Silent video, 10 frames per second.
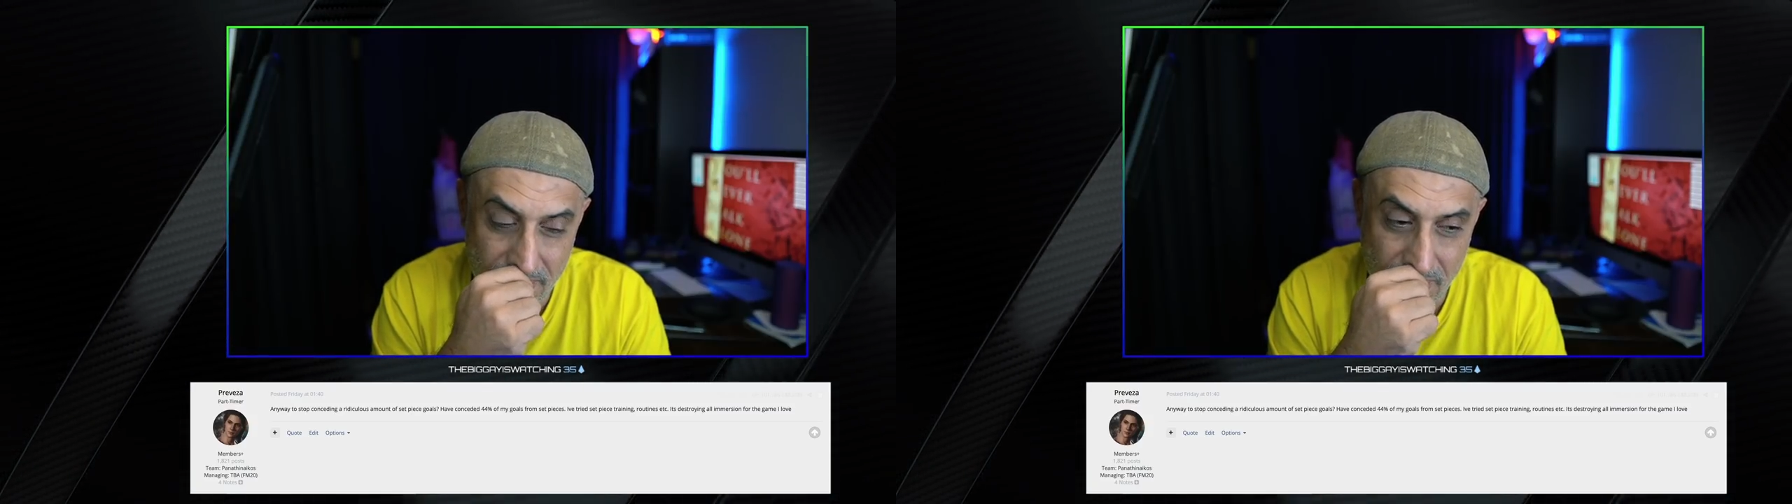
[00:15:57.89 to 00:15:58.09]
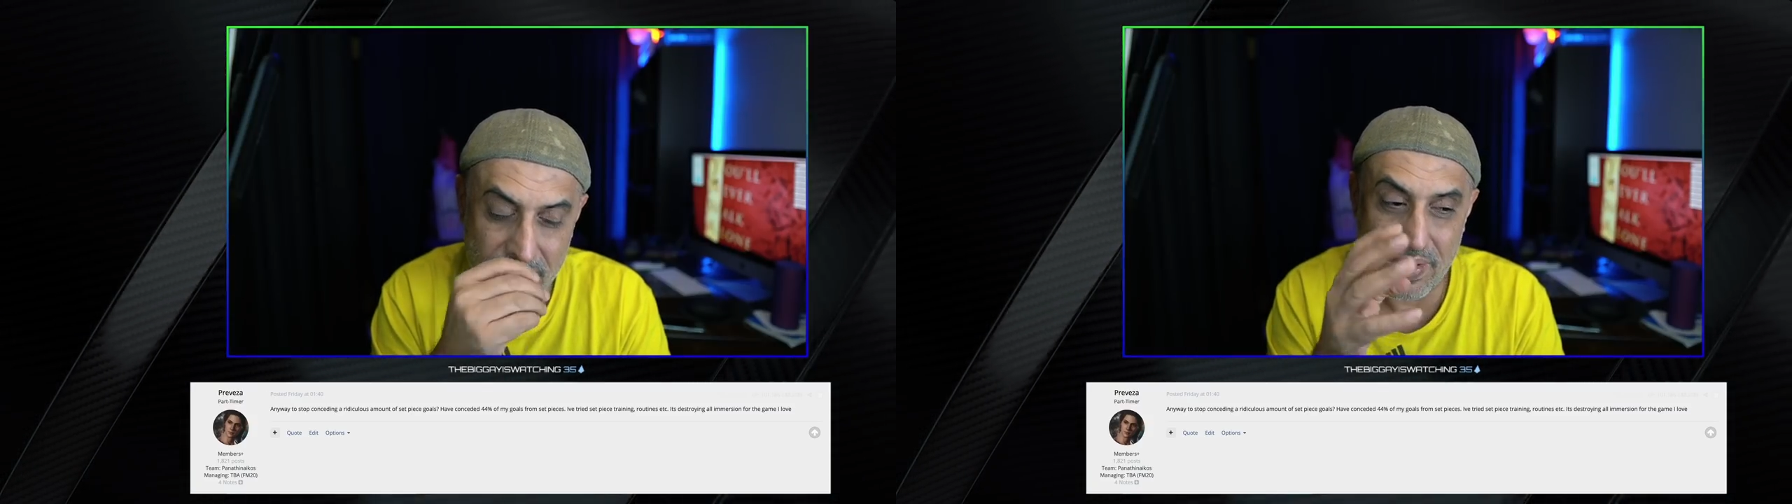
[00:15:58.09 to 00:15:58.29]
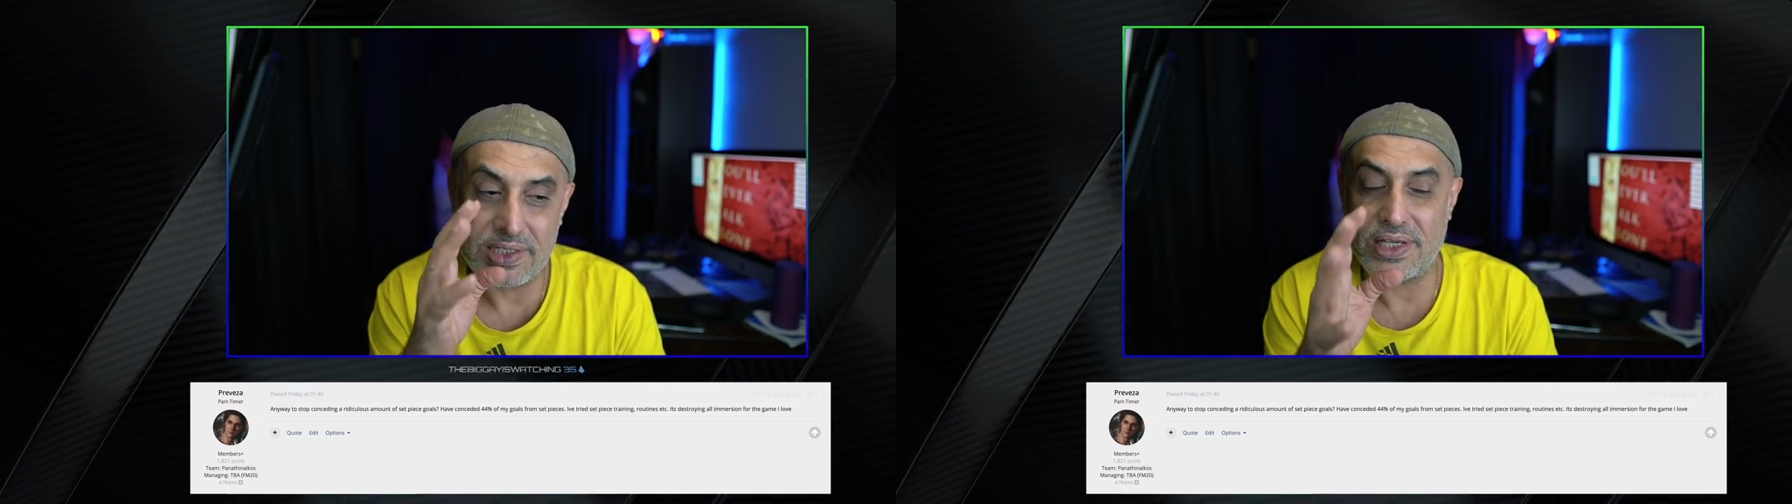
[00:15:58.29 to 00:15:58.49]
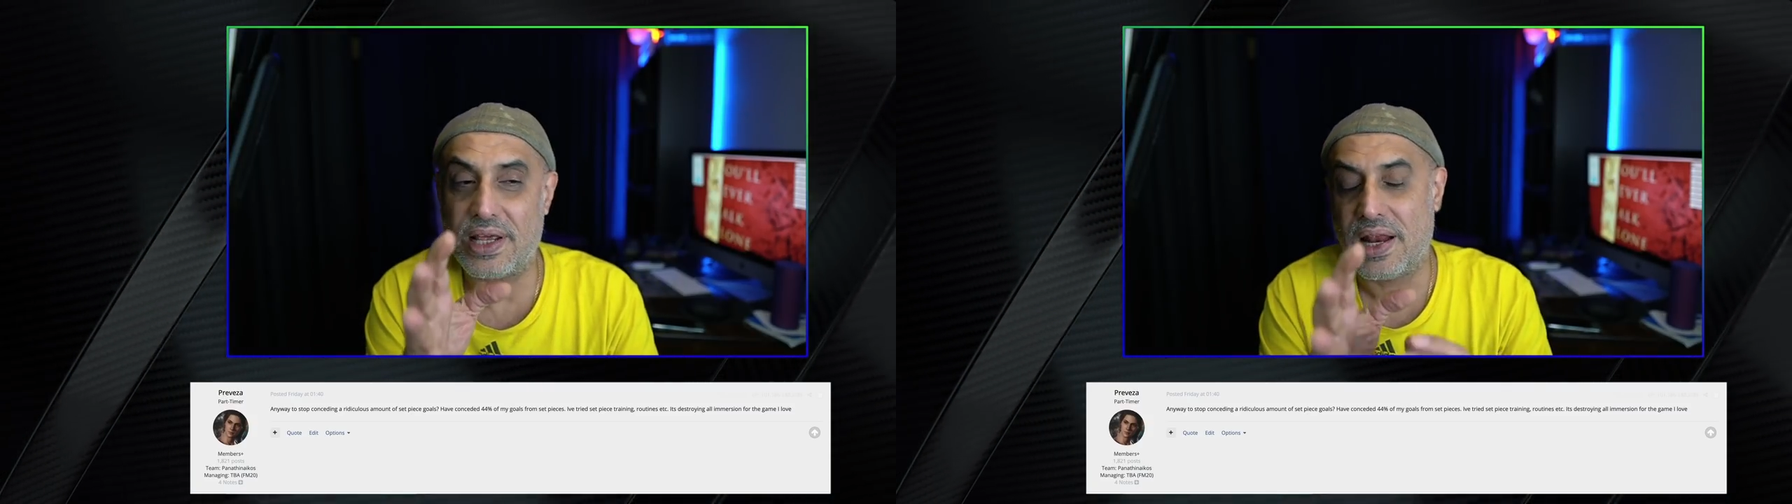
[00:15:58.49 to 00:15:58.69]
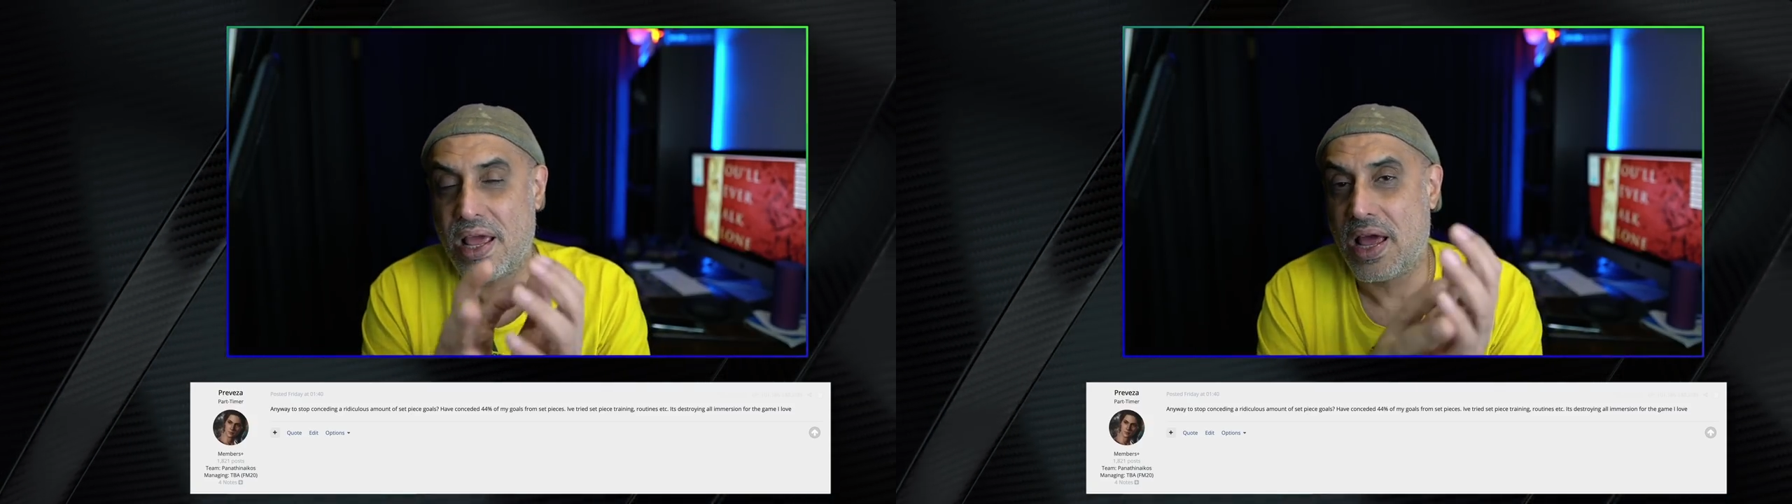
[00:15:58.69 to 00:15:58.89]
why do i say
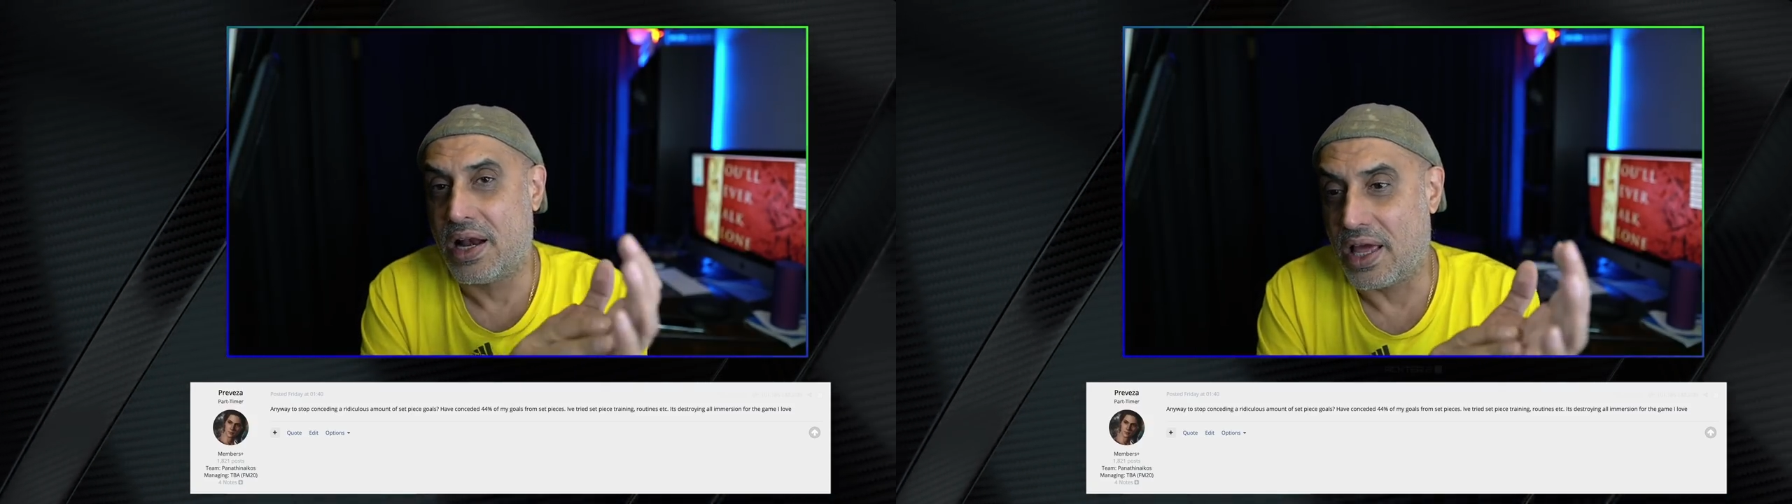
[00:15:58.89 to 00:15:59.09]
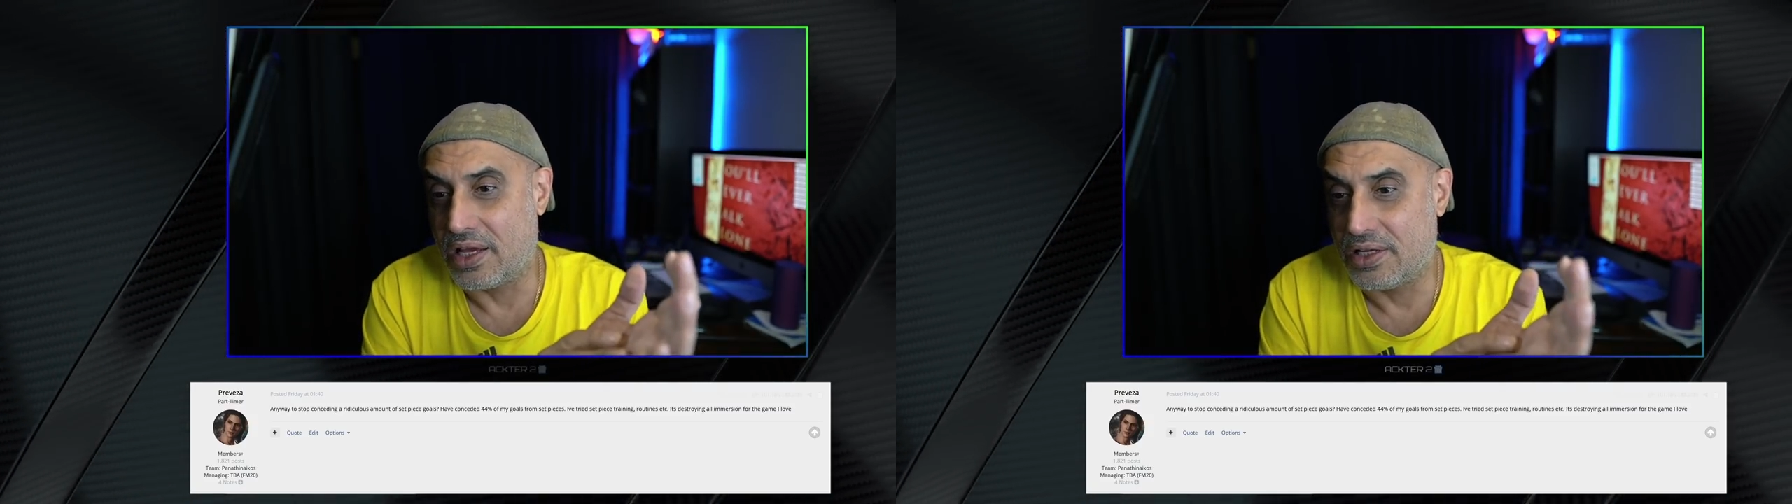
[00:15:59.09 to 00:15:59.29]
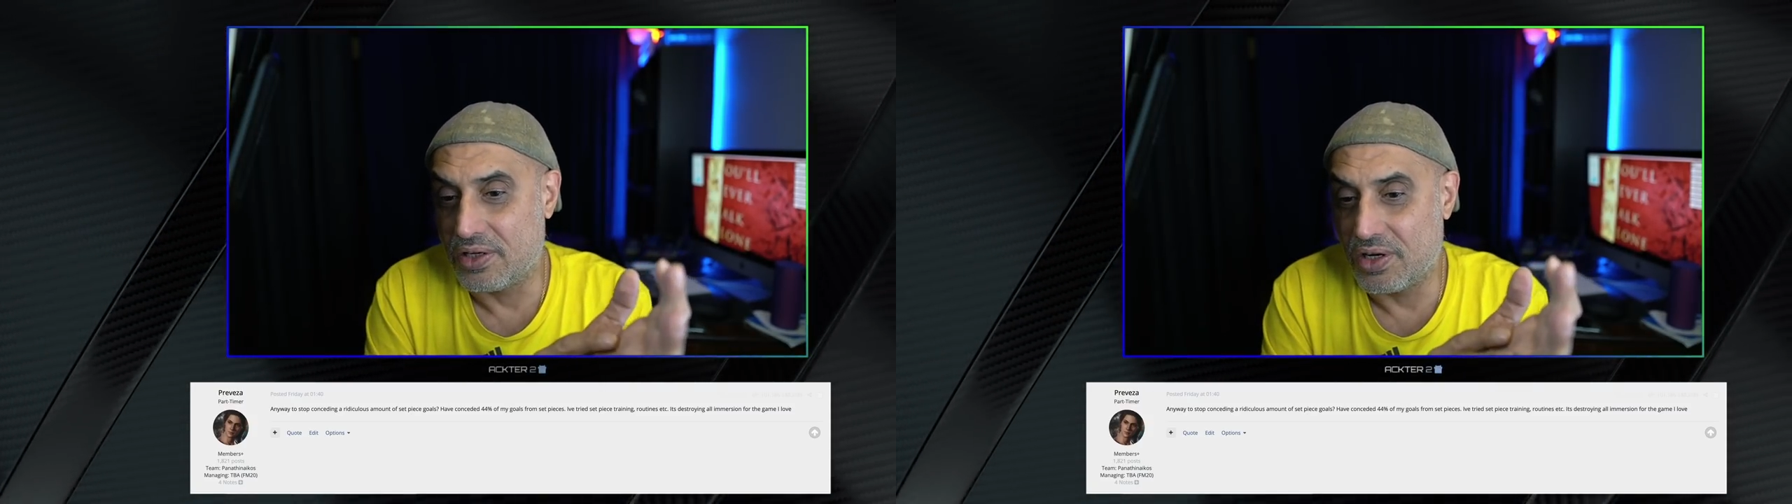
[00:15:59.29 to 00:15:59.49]
that like